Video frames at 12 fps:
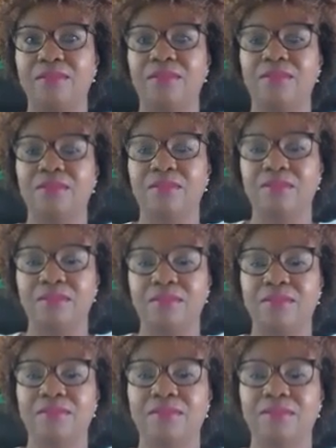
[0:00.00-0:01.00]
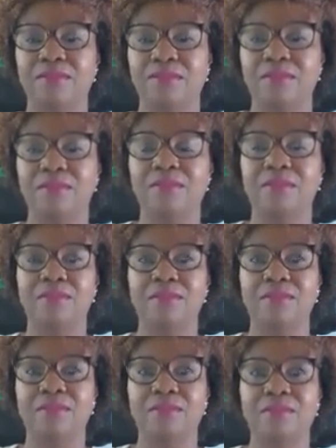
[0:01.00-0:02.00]

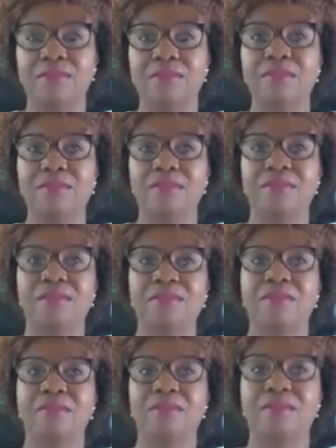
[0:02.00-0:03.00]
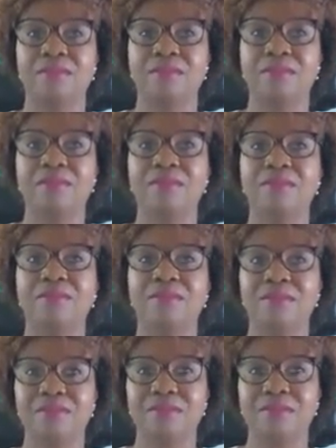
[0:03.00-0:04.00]

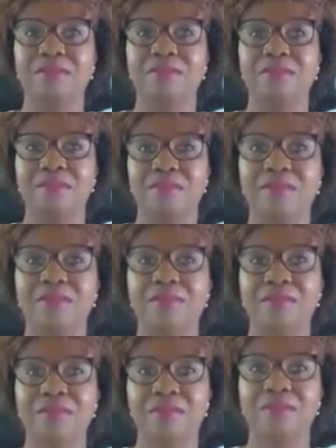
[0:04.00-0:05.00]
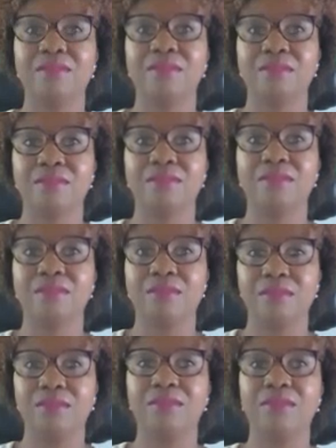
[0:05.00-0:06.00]

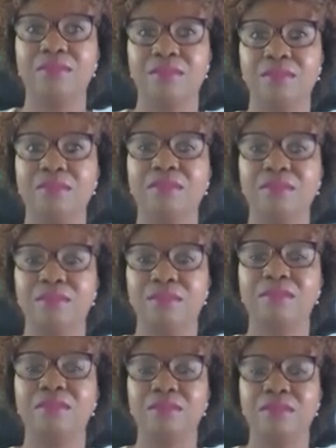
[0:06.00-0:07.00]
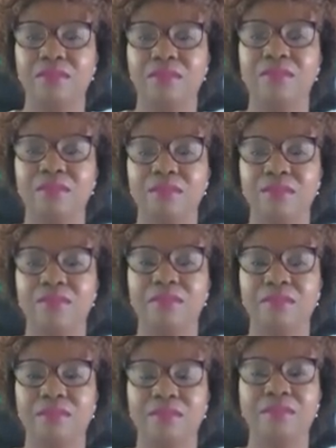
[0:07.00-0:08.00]
No words are spoken by the person on screen.